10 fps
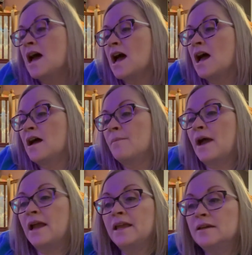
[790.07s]

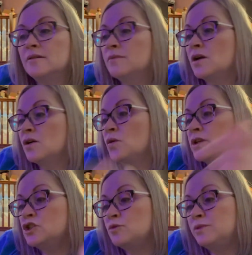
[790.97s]
I am
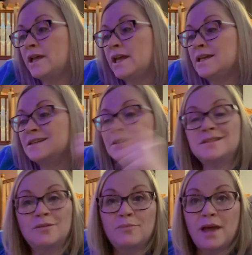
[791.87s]
going to play
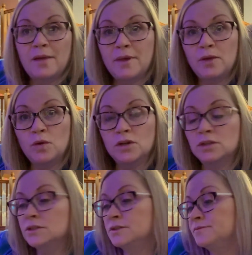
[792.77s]
some Pac-Man
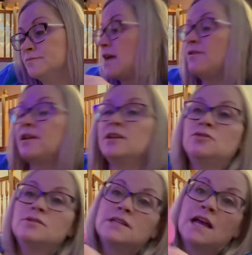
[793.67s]
World. I found a
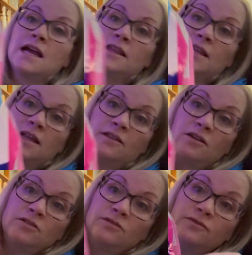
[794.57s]
new snack that I
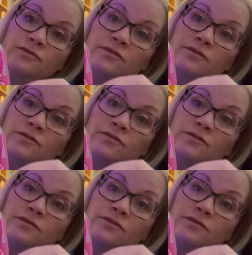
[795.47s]
love.